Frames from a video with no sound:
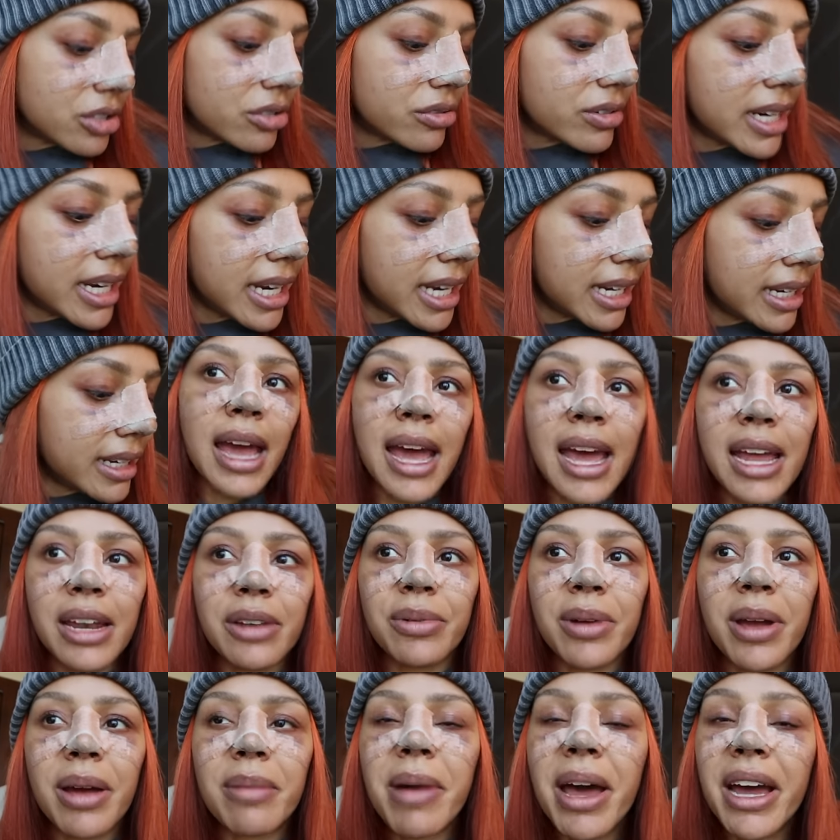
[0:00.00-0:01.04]
three and
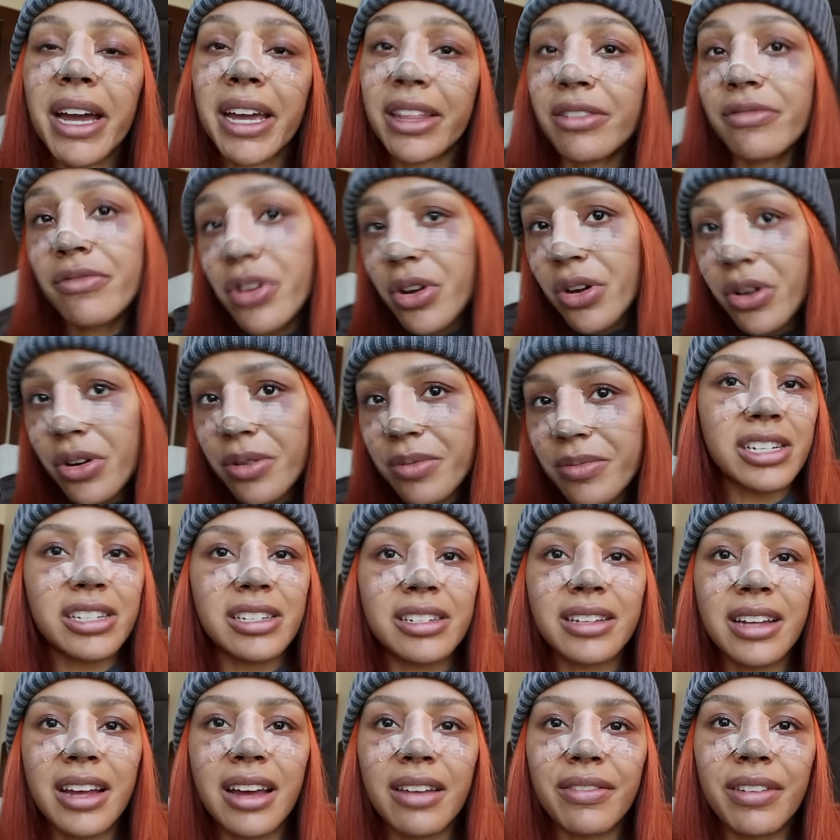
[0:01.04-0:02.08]
we are back in the room are
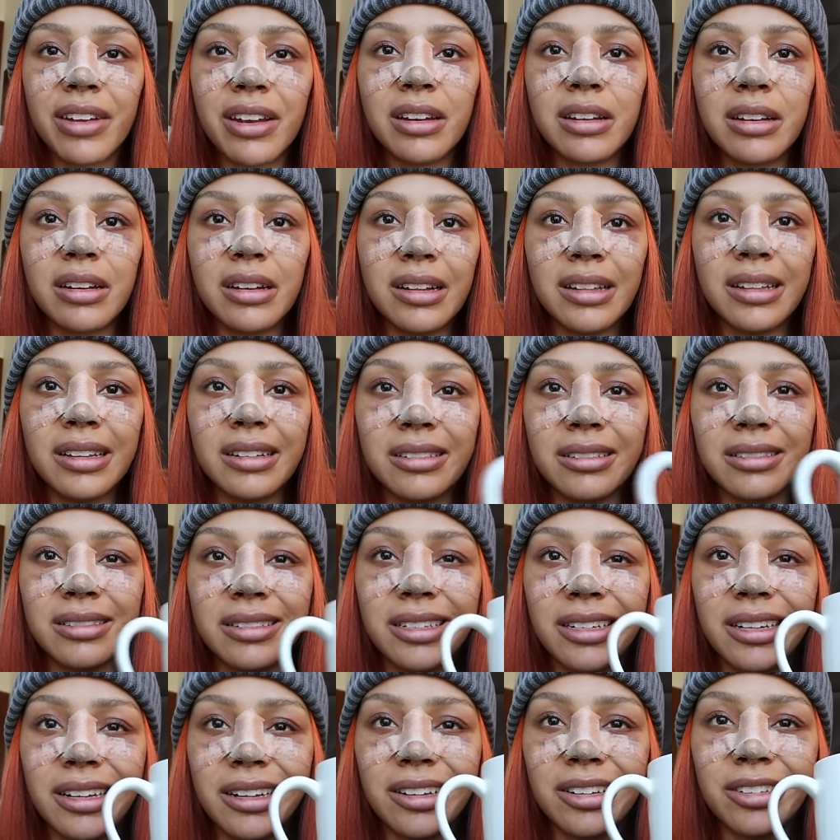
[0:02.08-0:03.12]
just having a little
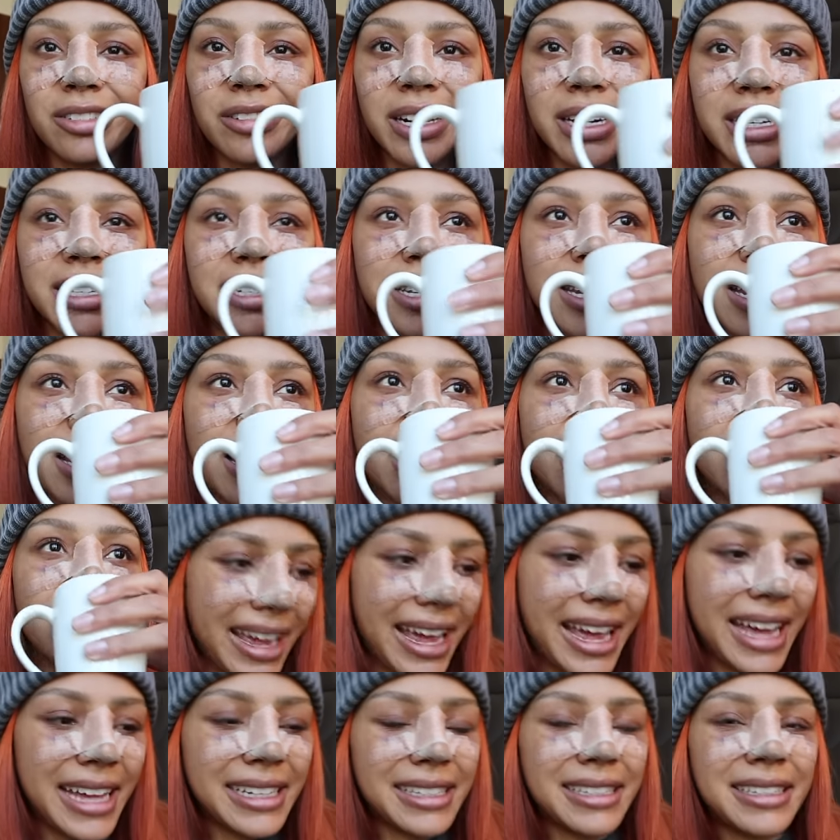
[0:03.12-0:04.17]
earl grey tea
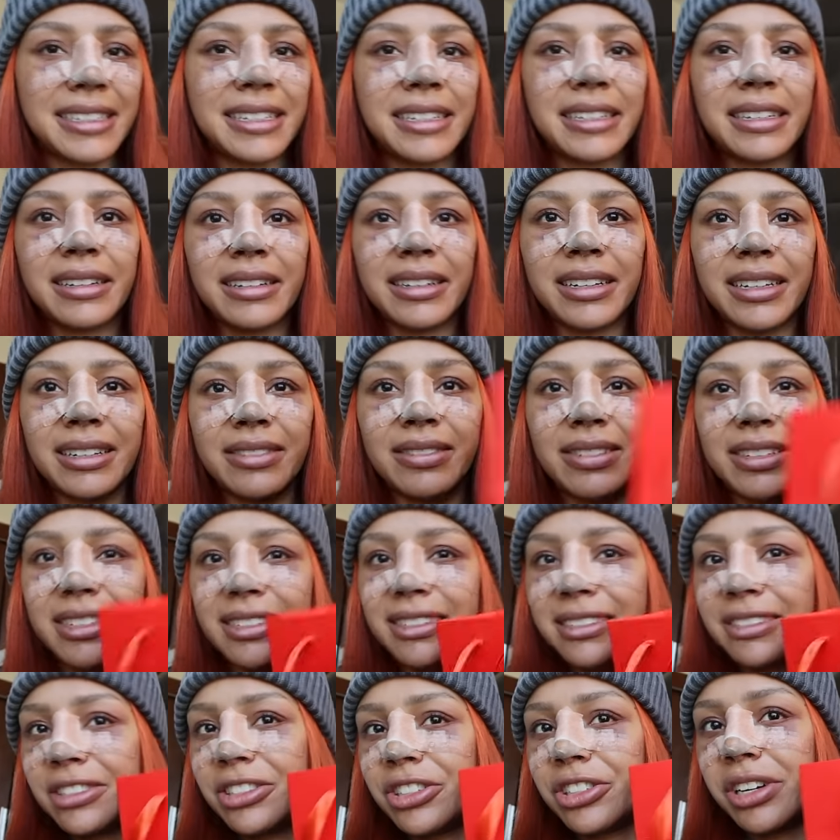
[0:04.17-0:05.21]
and i'm gonna have a
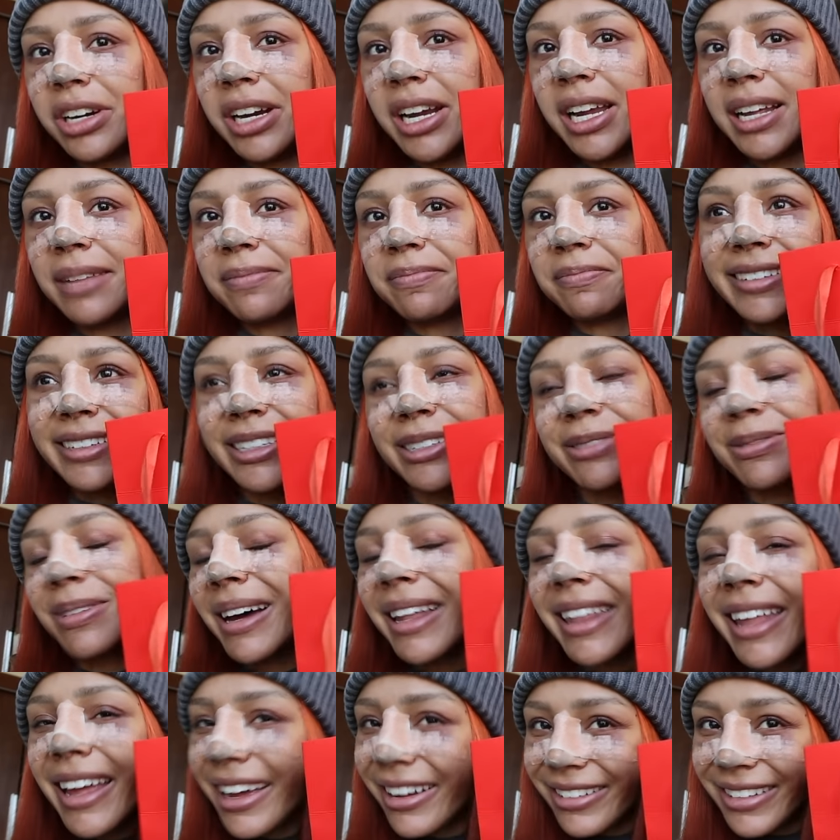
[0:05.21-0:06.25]
little treat because why
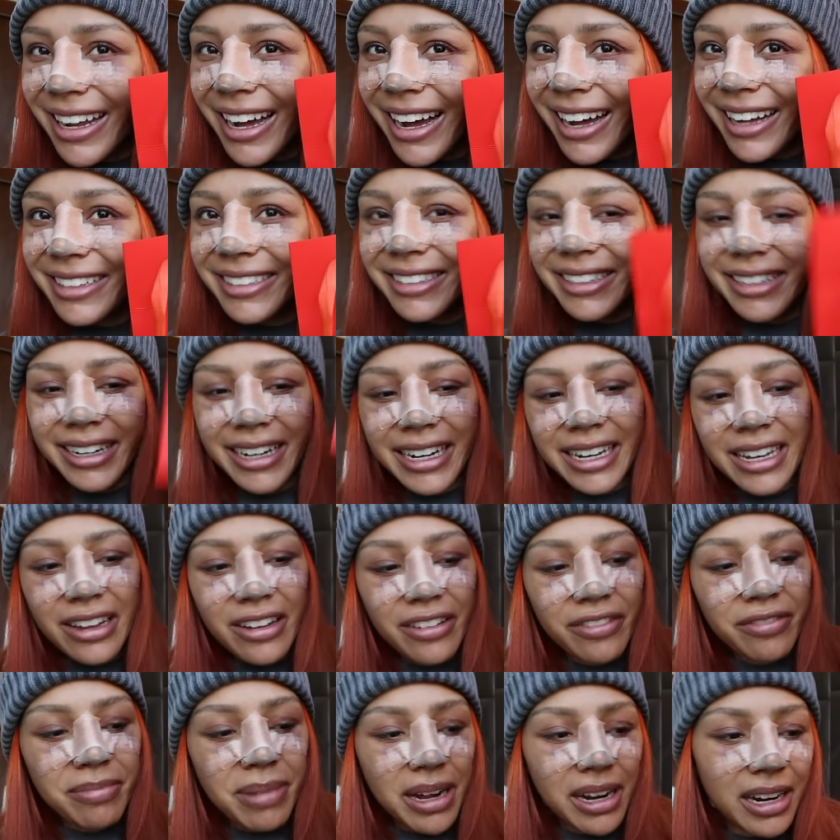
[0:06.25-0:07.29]
the hell not i
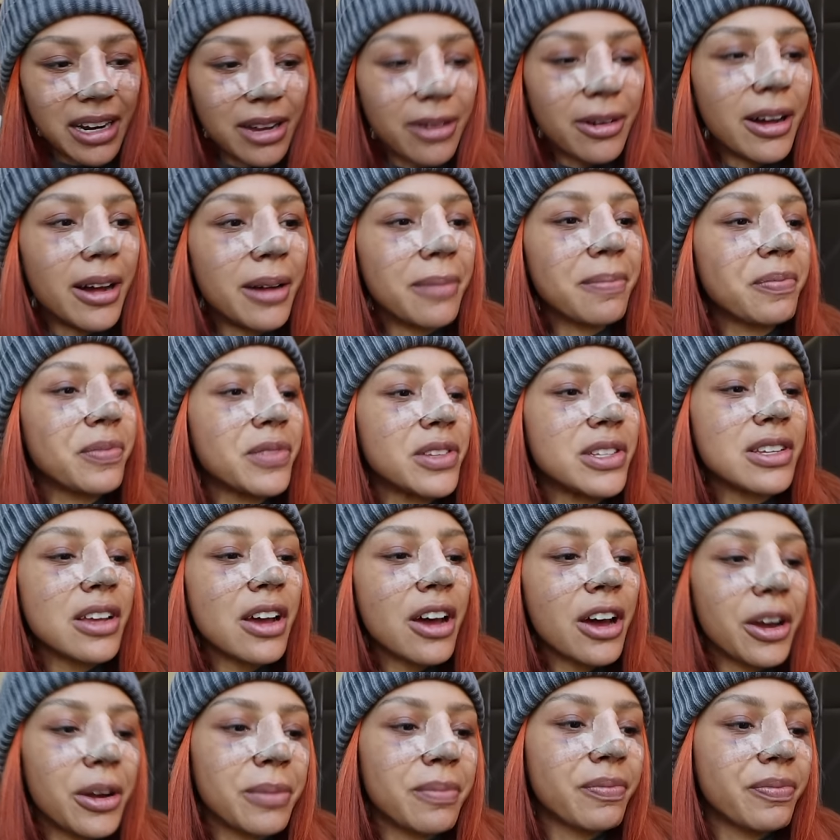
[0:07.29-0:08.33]
love baklava
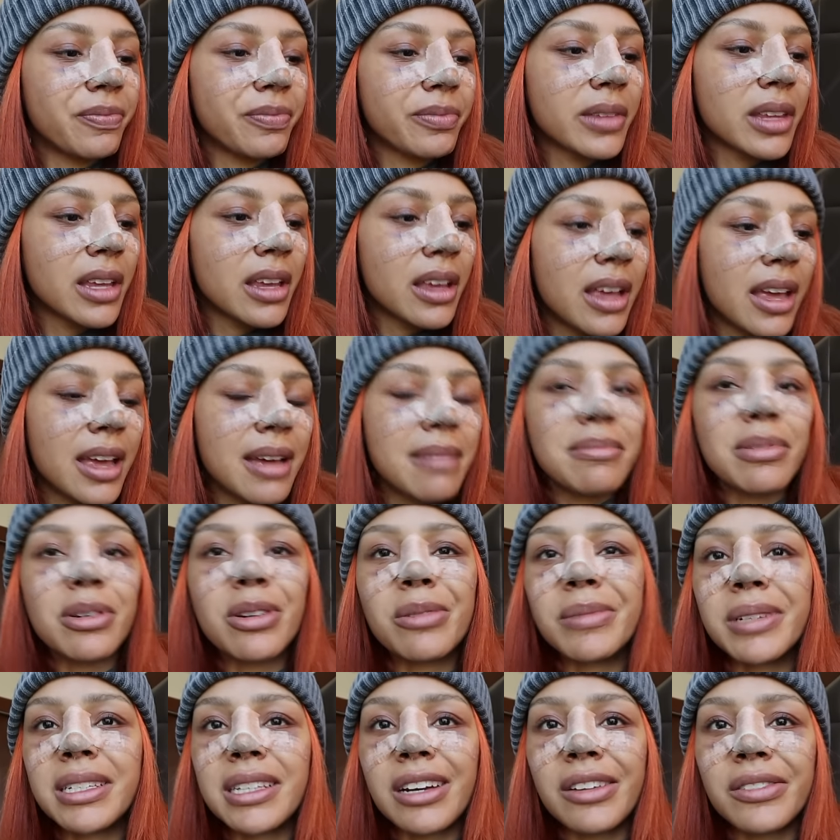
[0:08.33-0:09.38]
so Bought
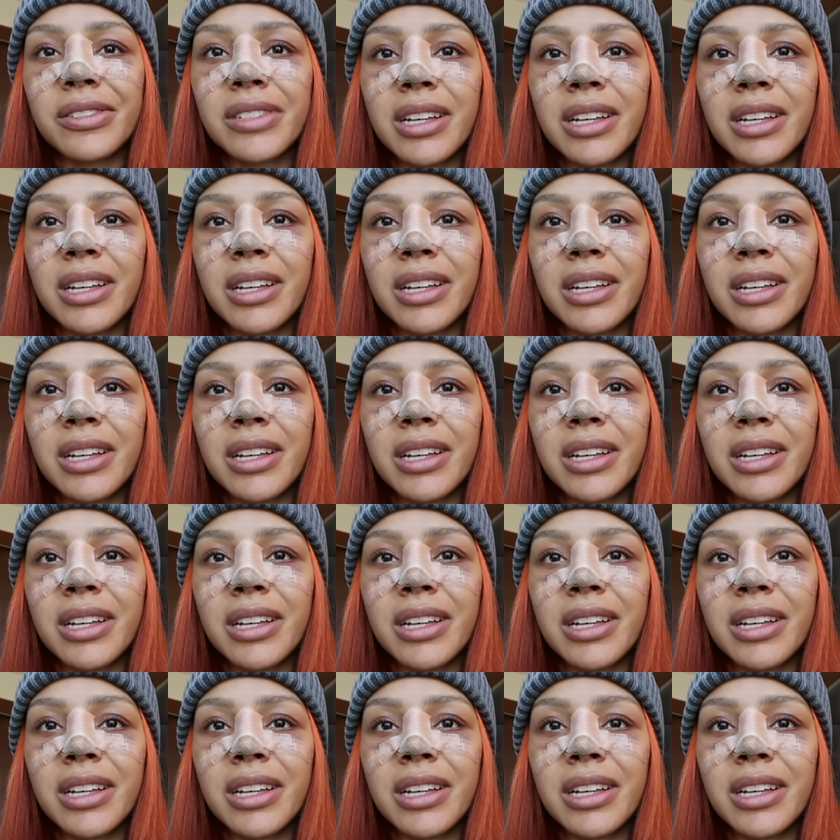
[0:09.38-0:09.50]
myself